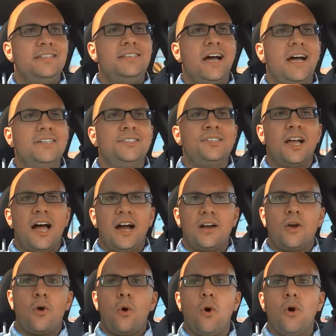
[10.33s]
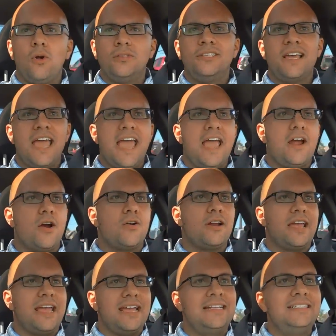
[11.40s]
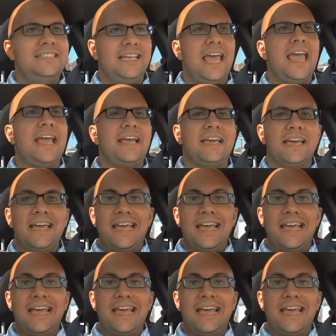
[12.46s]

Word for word: Does a cold air intake